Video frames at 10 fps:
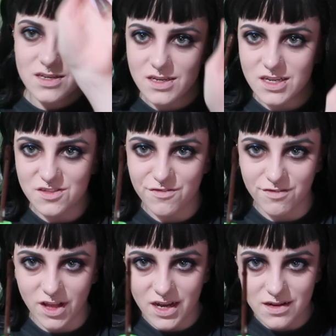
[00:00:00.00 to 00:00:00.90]
It's
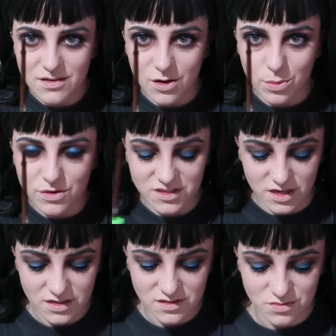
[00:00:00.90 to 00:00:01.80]
flat on both
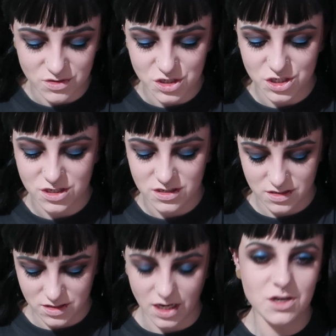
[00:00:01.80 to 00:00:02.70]
sides, which
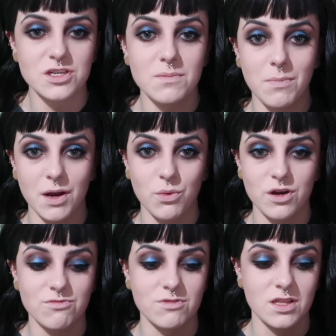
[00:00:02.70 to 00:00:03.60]
actually might
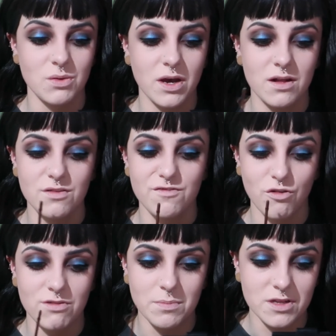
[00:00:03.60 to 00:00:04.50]
work really well
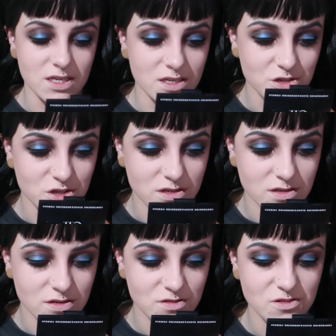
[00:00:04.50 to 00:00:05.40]
for
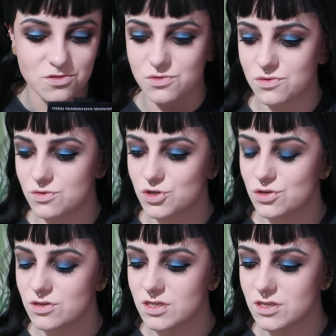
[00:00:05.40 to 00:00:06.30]
application. So
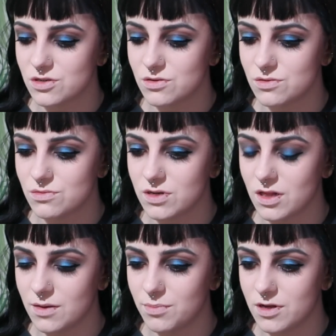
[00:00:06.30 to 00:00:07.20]
should I do
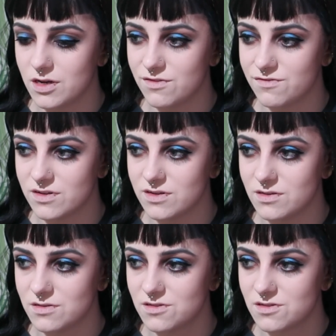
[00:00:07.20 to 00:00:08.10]
lip liner
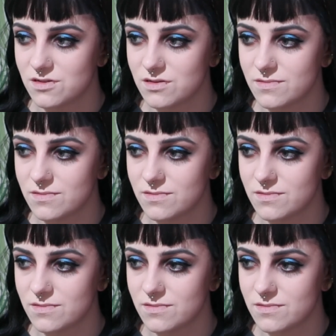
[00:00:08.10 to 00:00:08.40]
first?